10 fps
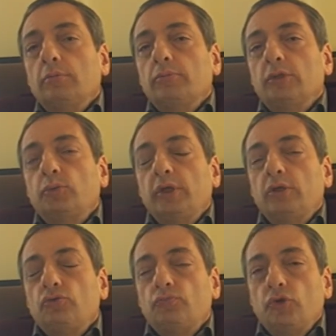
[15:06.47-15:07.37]

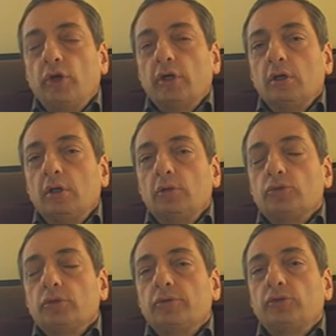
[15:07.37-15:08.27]
between Birakan
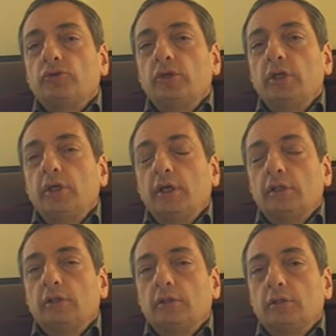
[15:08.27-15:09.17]
Observatory
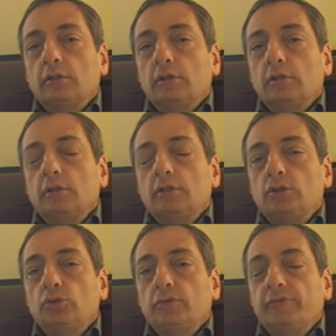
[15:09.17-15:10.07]
and
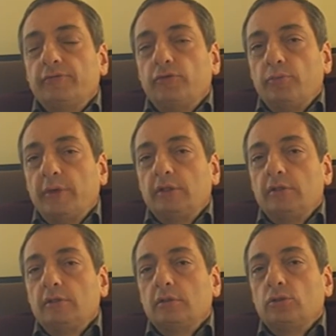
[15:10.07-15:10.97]
Institute of
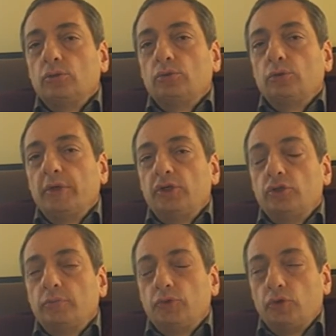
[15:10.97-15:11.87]
Informatics and
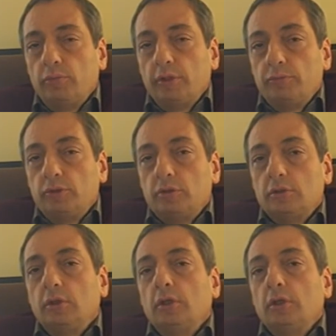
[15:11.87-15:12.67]
Automation Problems.